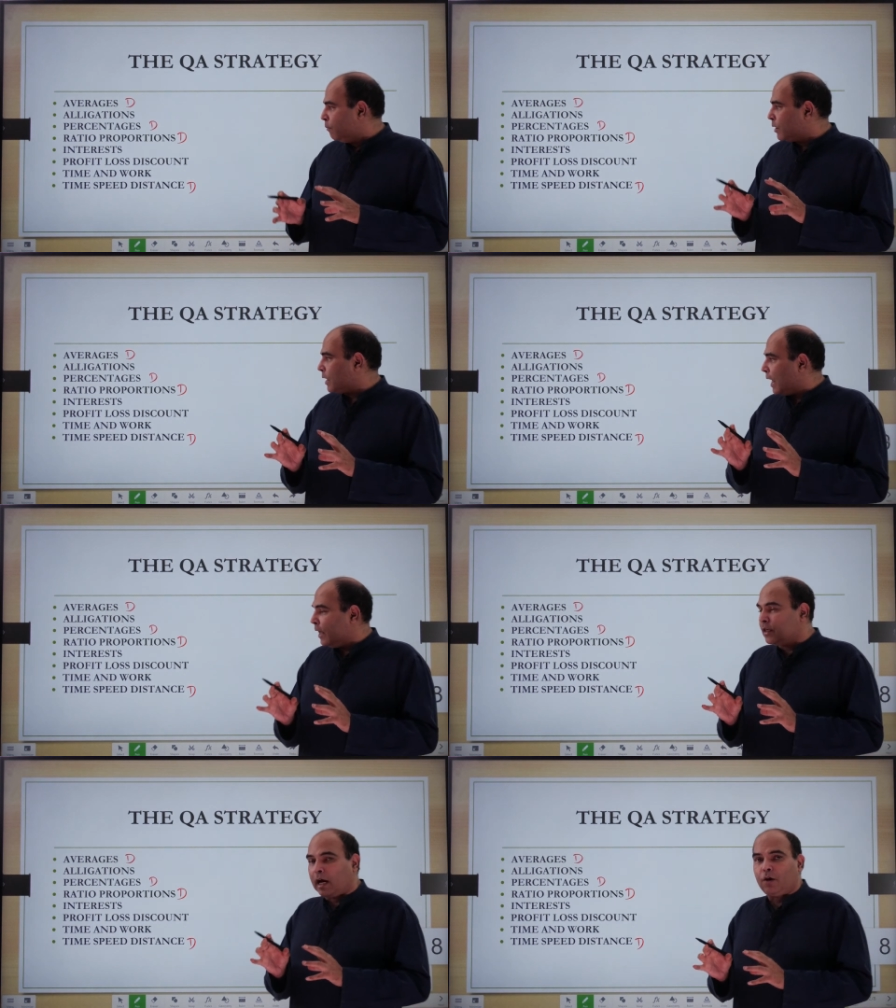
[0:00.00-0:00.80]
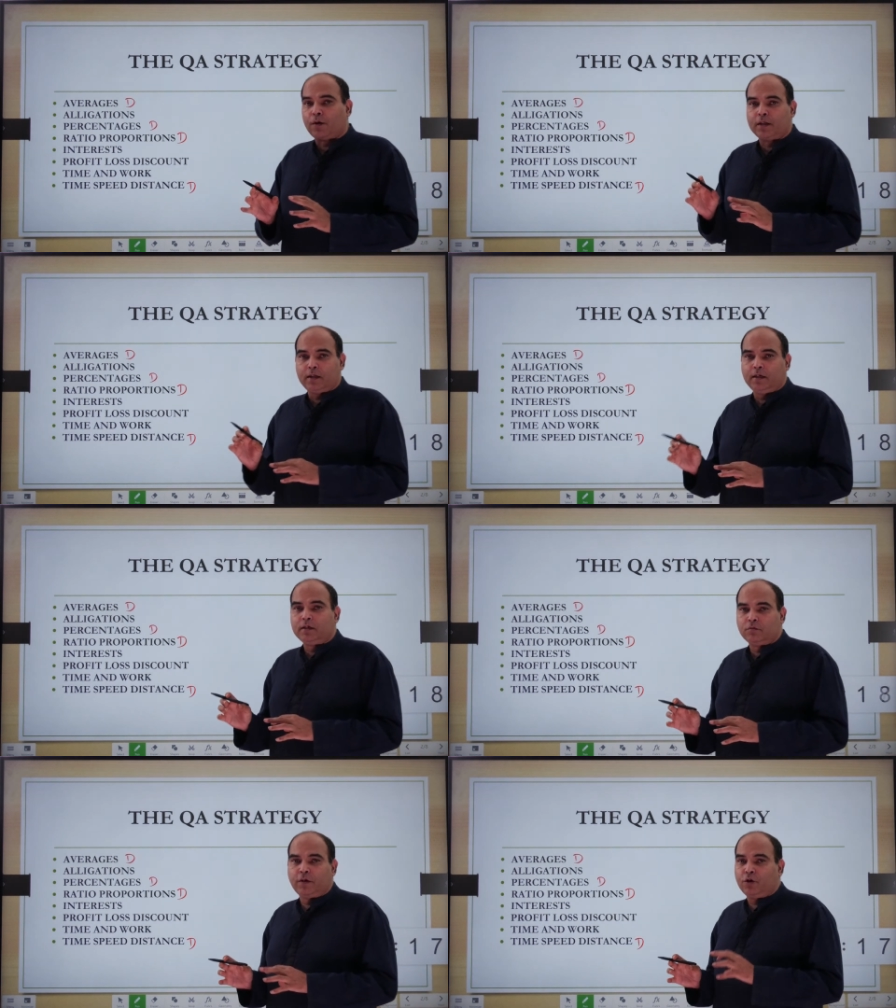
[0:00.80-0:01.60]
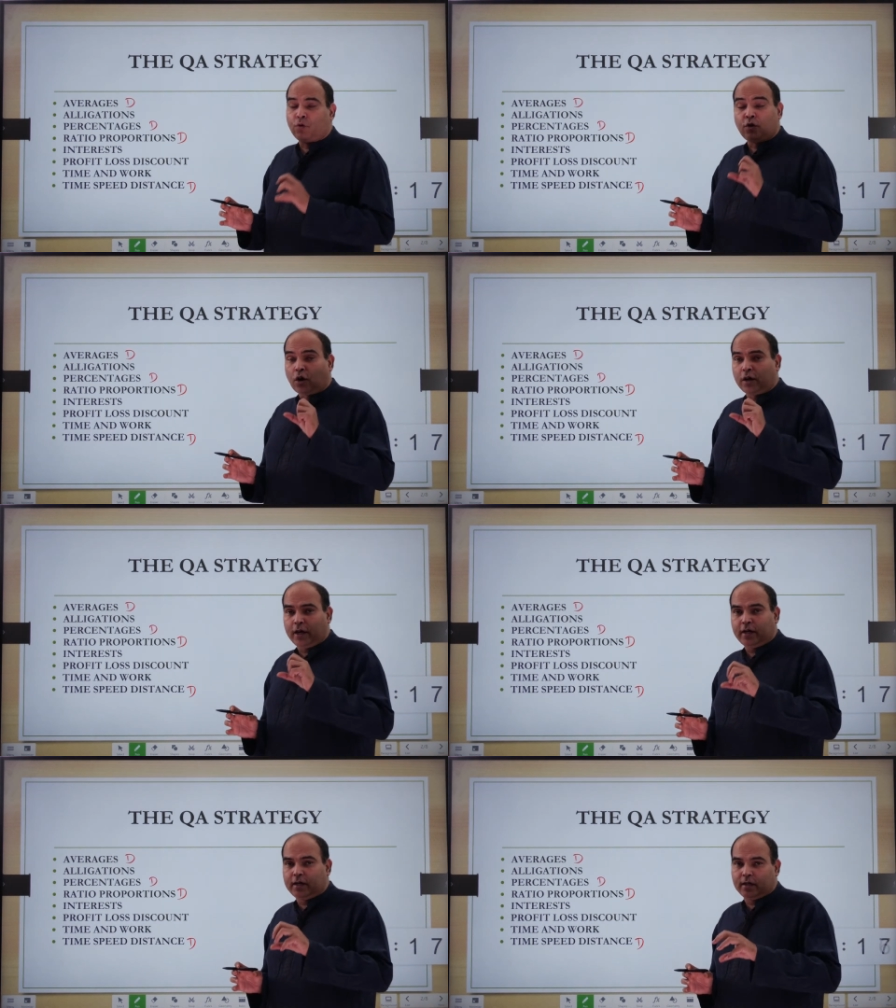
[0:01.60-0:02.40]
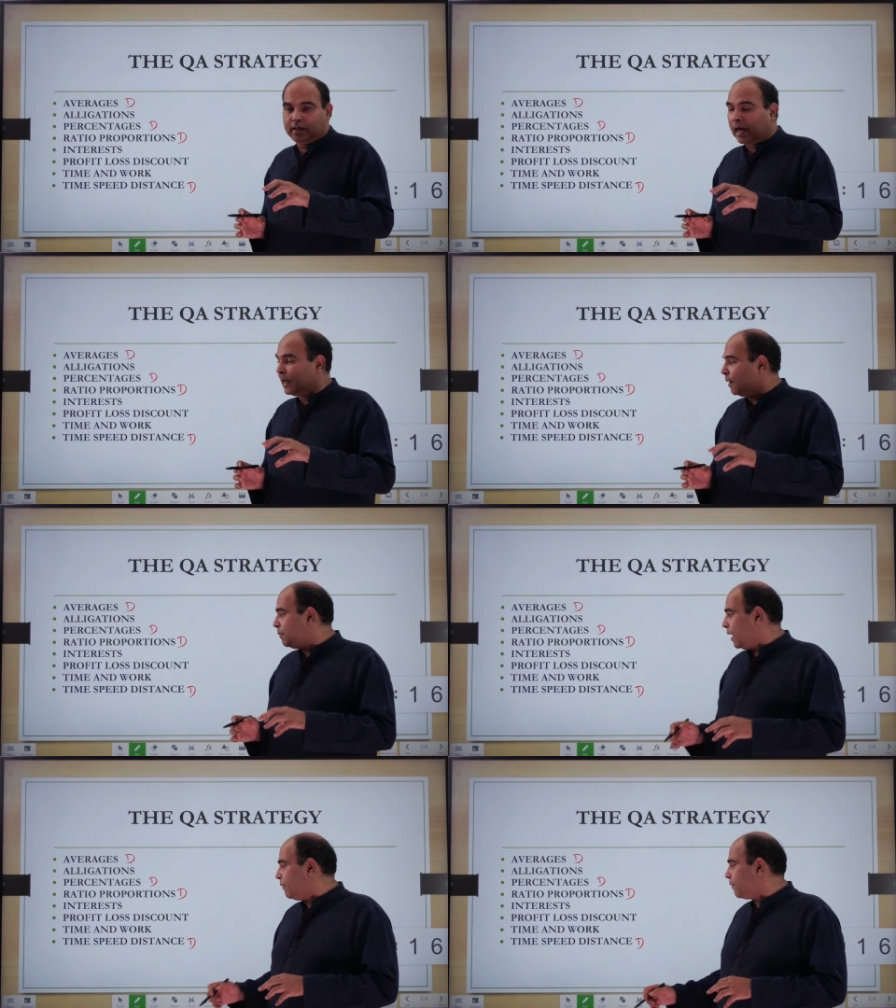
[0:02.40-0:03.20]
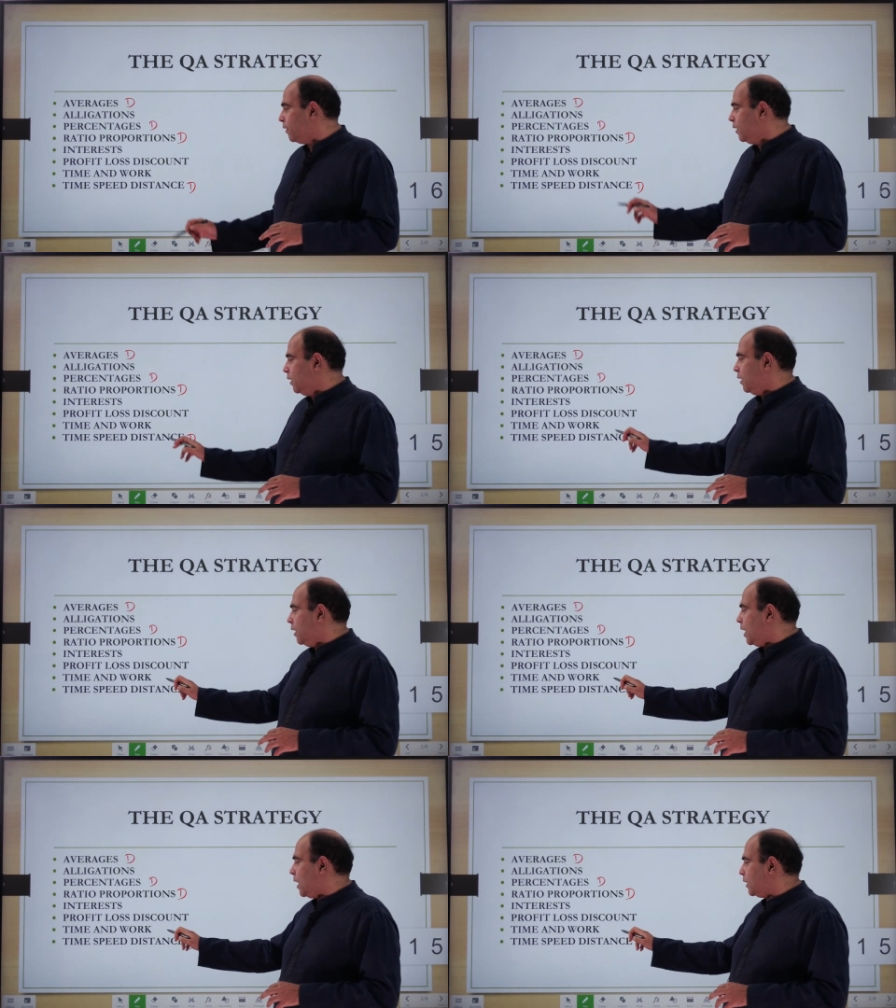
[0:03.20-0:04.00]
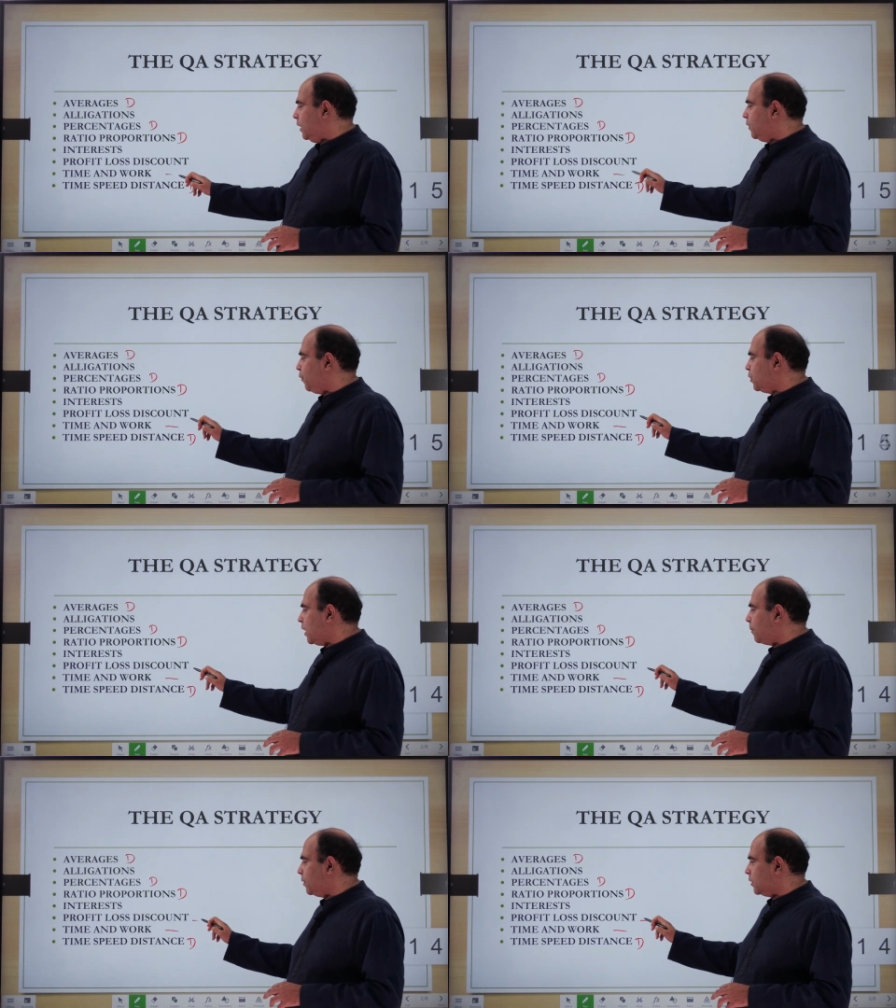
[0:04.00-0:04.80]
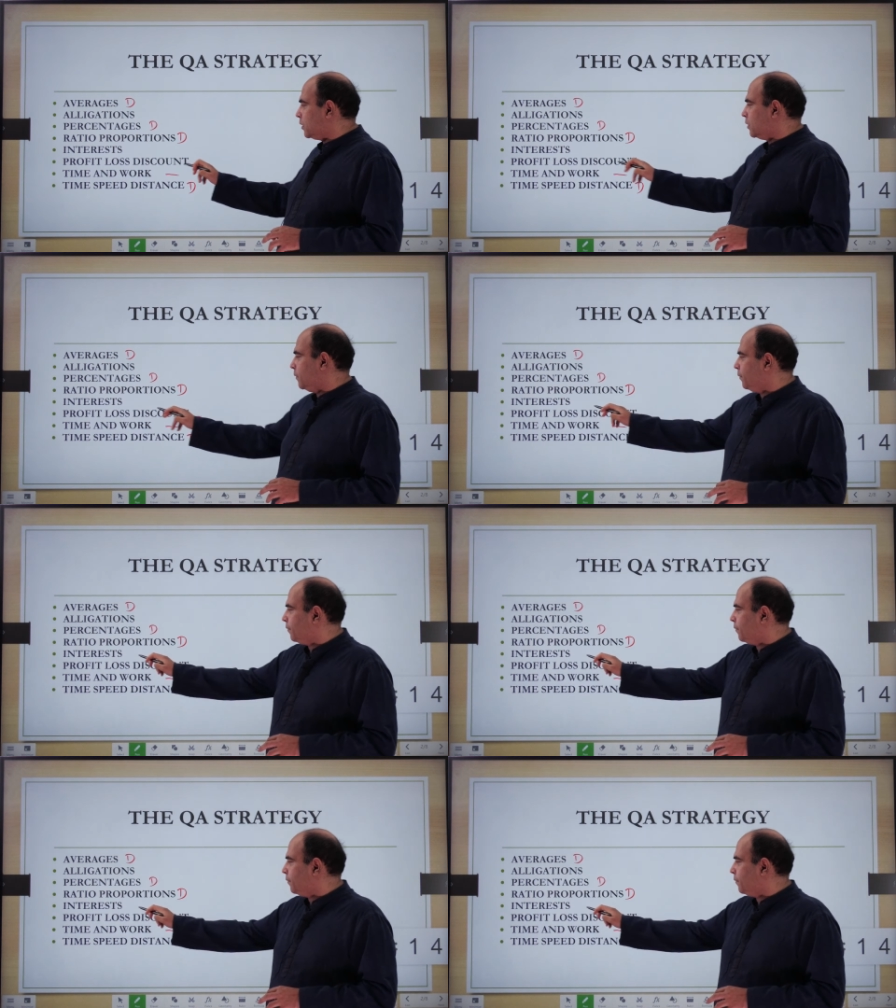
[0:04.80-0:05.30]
but slightly shallower than this, where you do not need that deep dive, are these four chapters.